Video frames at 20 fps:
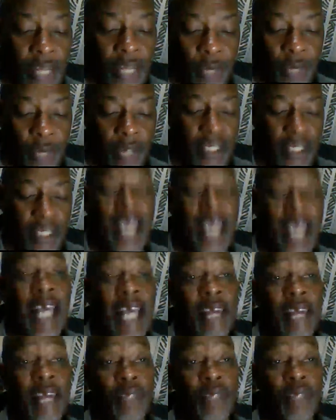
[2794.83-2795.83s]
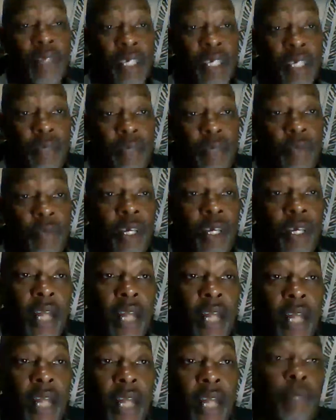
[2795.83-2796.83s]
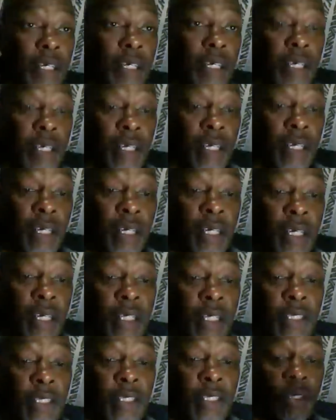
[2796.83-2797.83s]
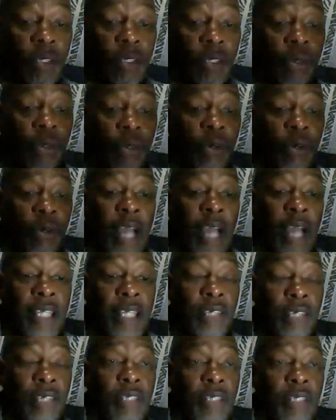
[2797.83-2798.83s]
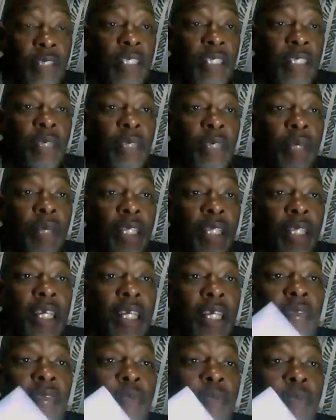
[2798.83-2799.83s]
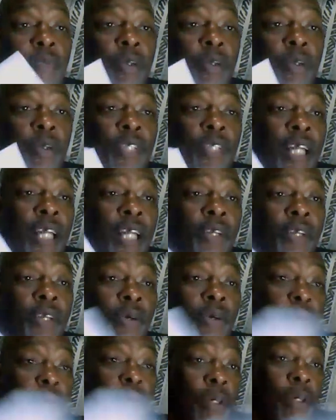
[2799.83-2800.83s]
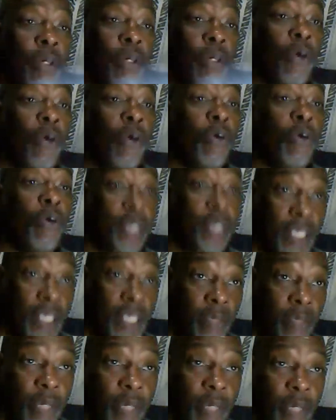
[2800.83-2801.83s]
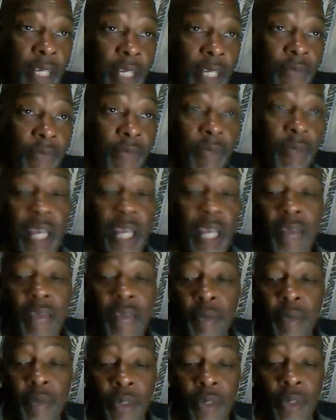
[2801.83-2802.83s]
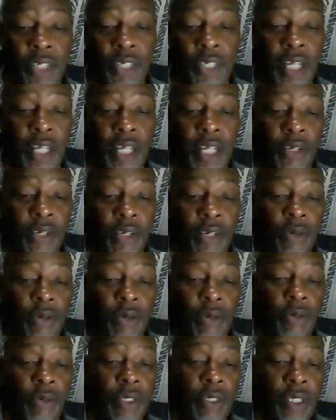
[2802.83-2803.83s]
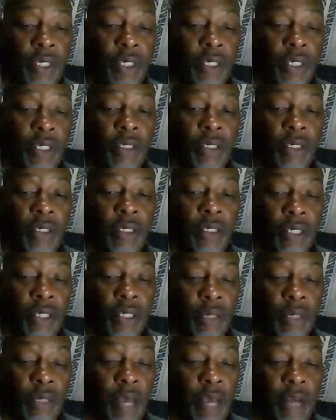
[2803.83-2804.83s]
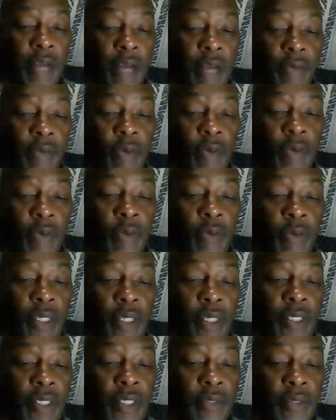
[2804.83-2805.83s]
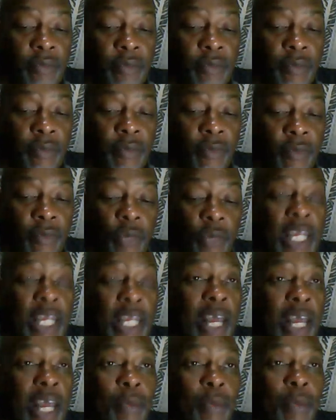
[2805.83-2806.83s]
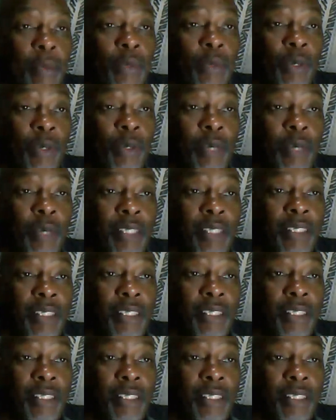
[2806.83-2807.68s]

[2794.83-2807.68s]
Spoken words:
I'm sorry, not 3 out of 10. 8 out of 10 is M-Pesa. So I can literally send money to every person I know, or receive money from every person I know in a matter of moments. One day I'm gonna put on my